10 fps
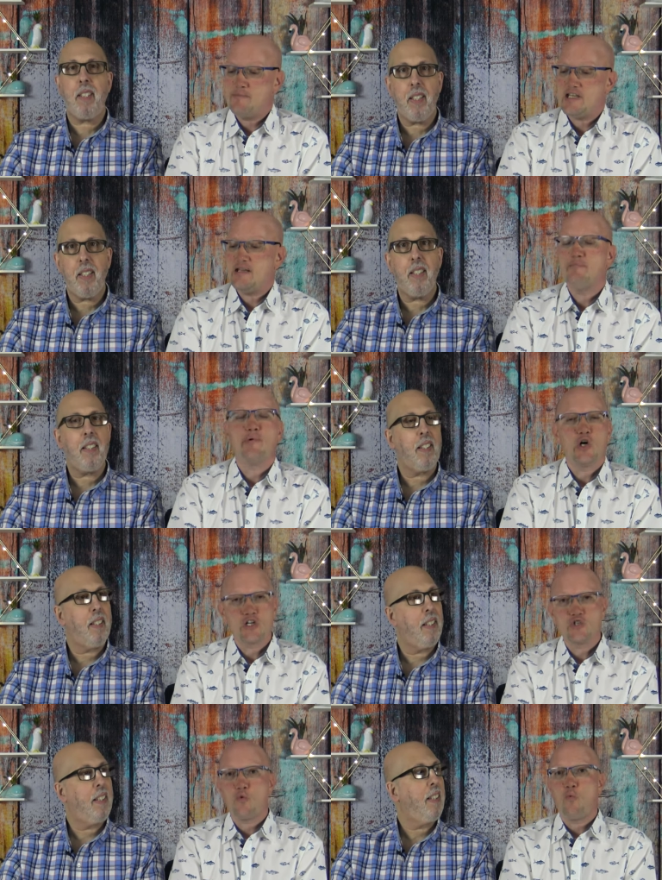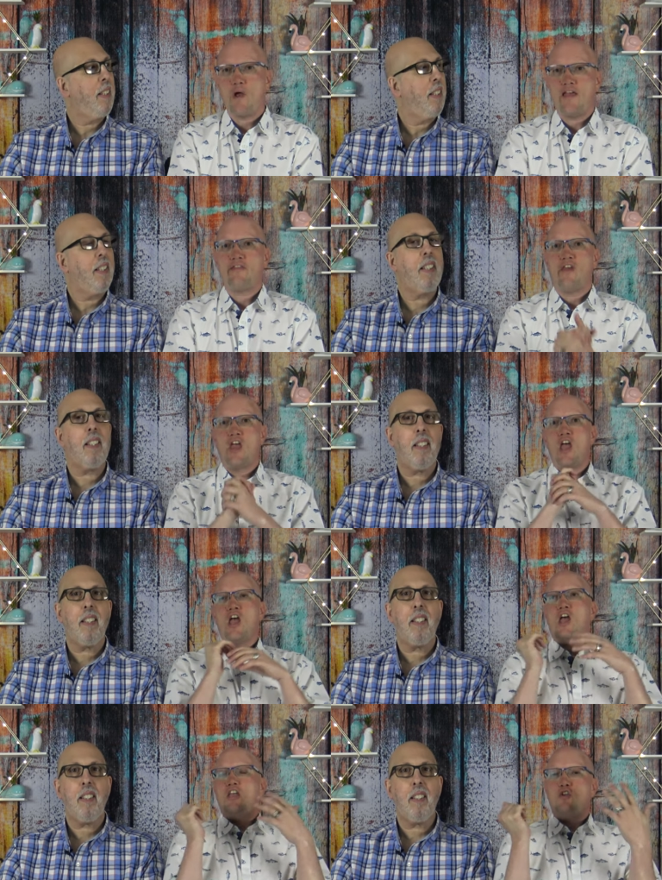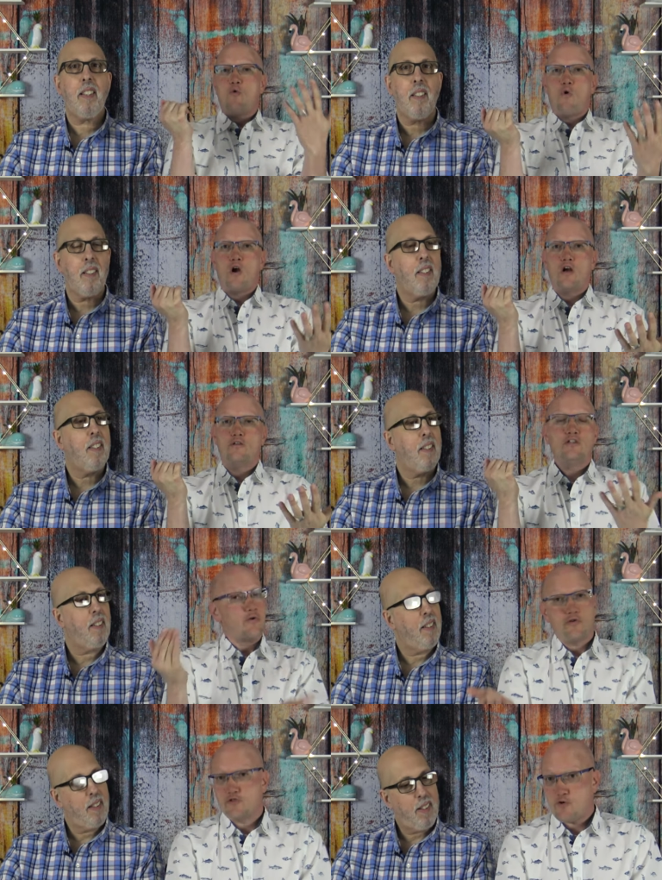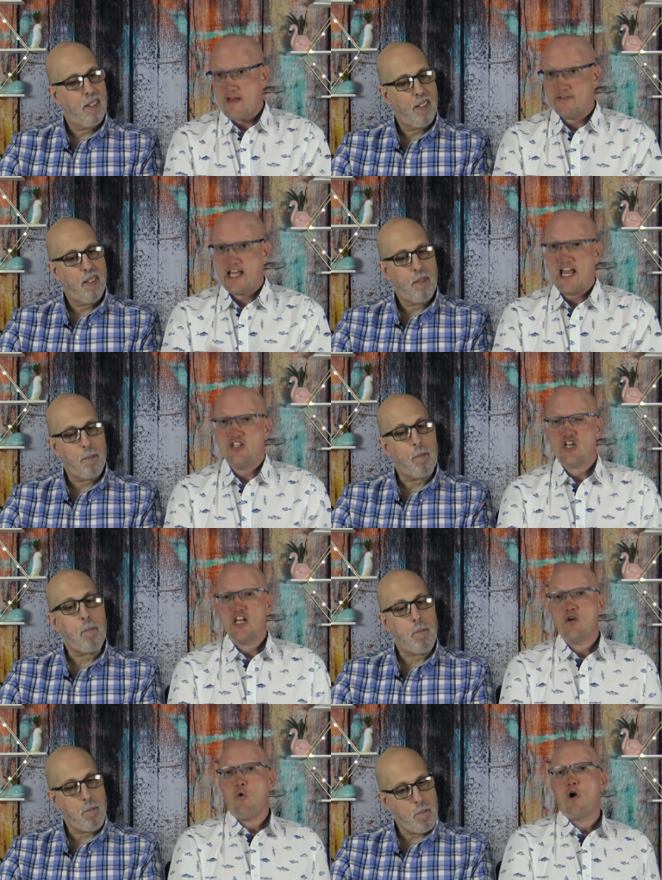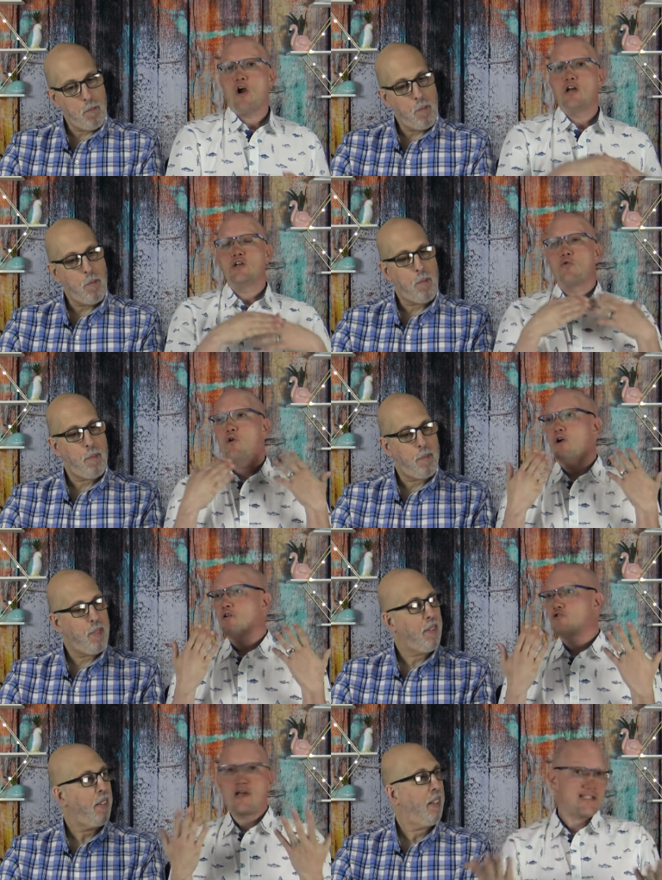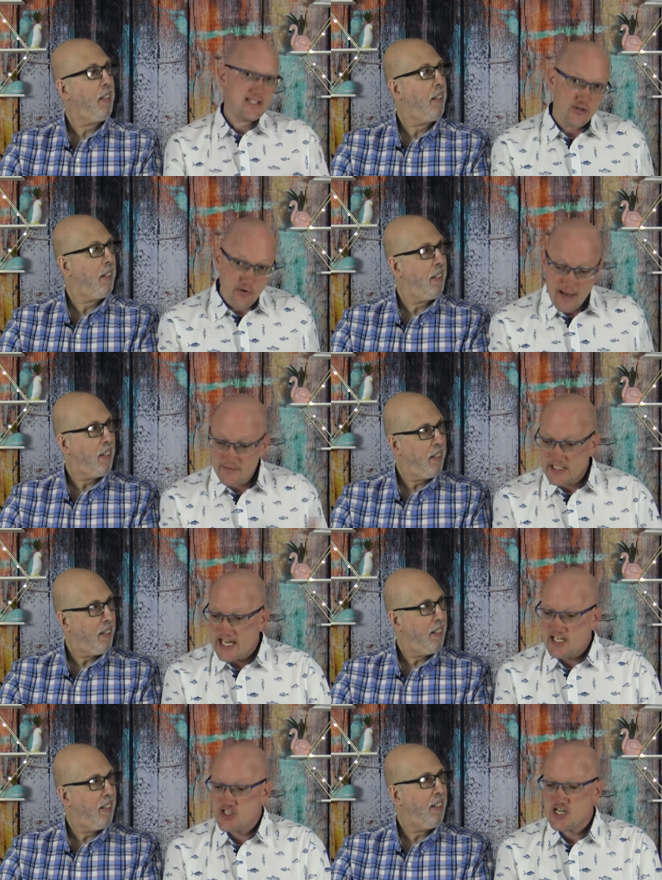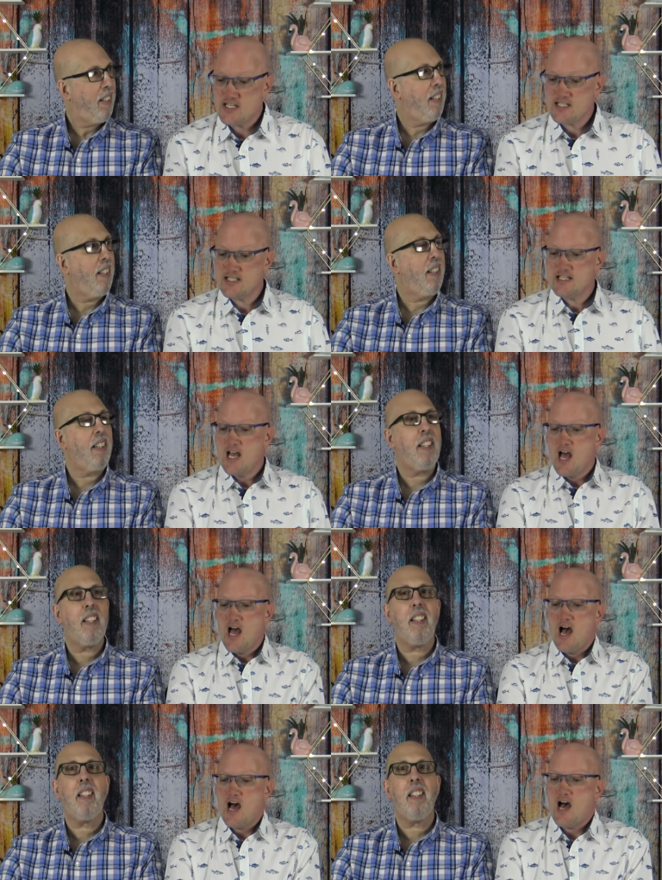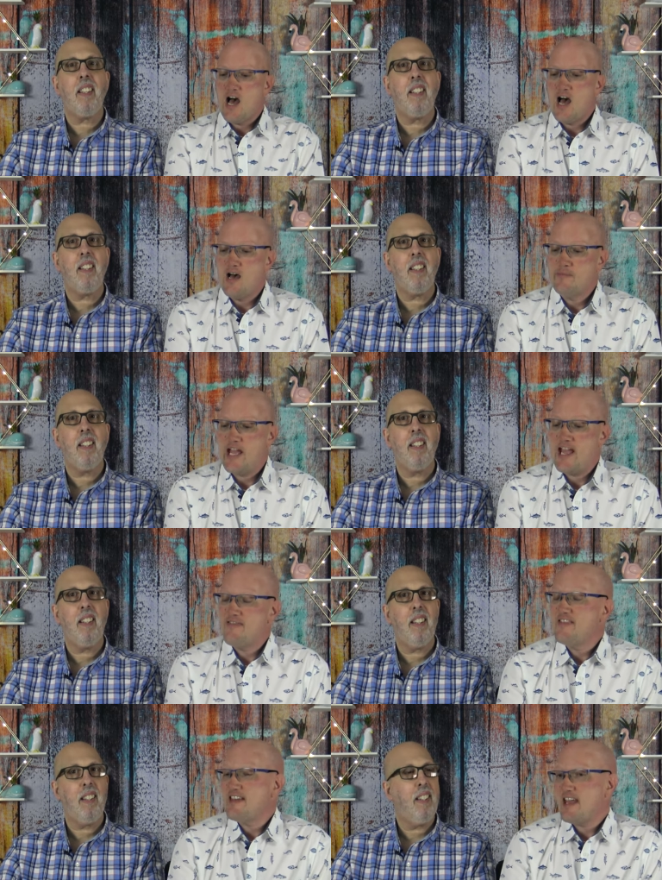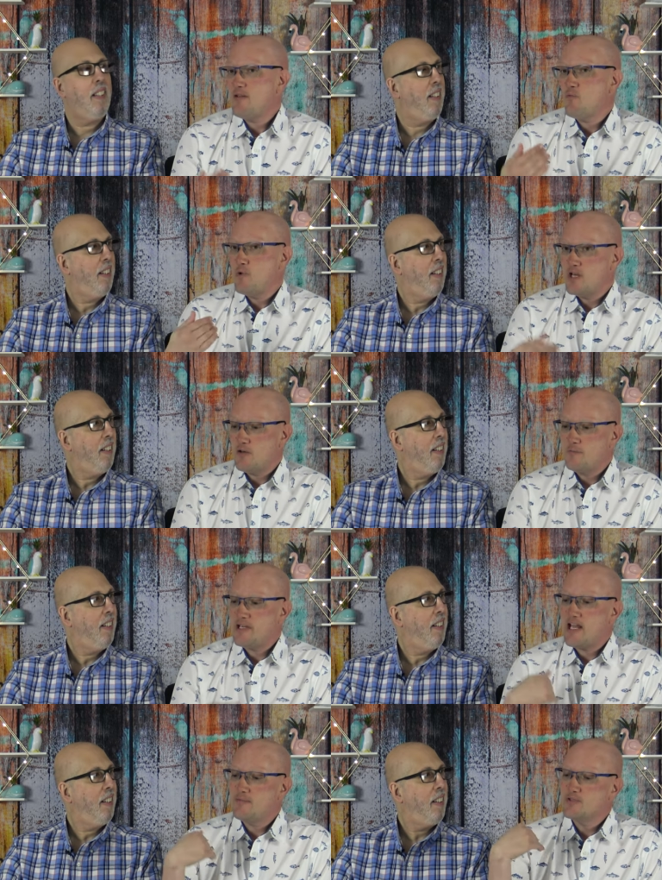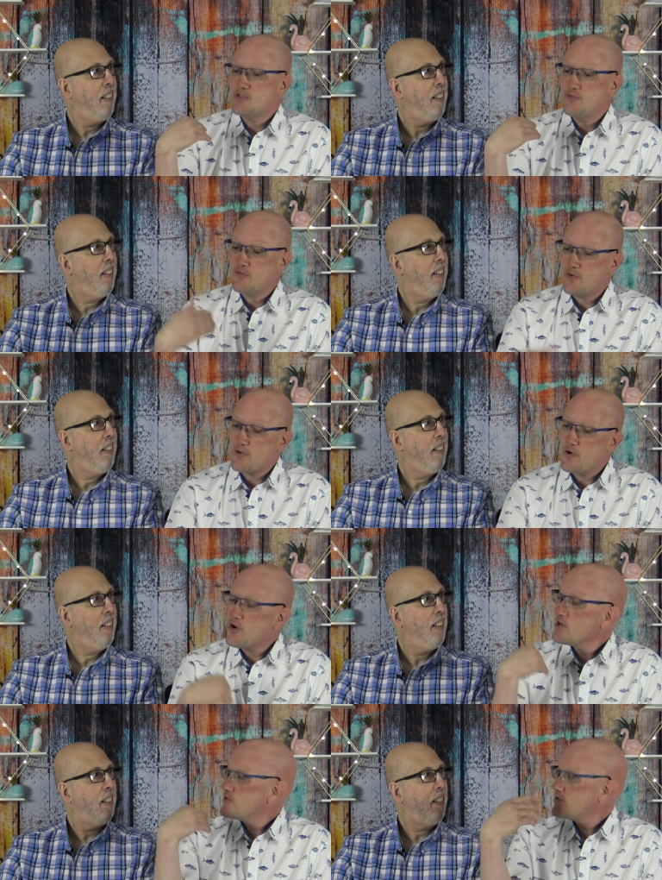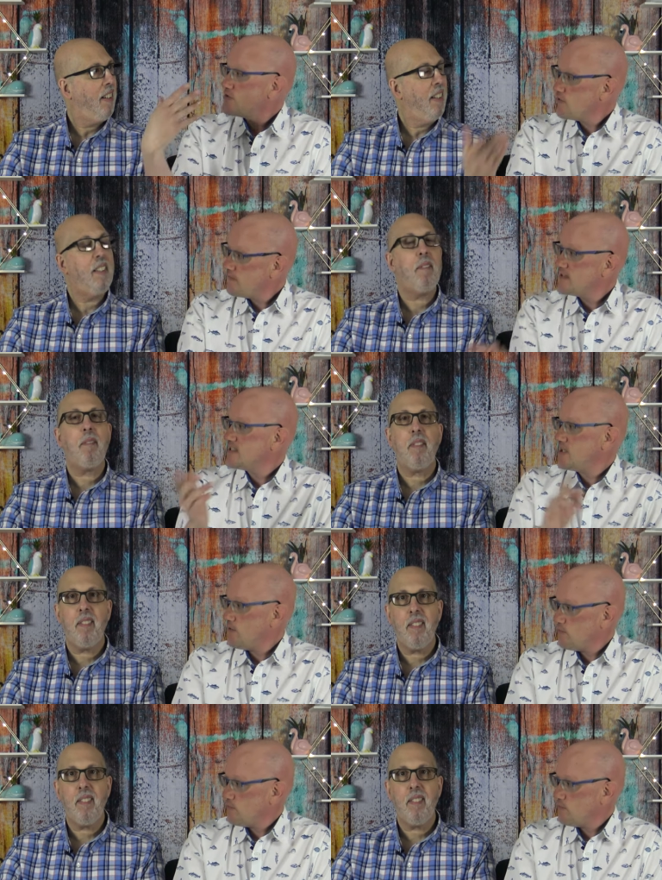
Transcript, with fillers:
Speaker 1: be booked with your local travel agent mm-hmm. or your trusted travel agent, um, and they will be able to further service you,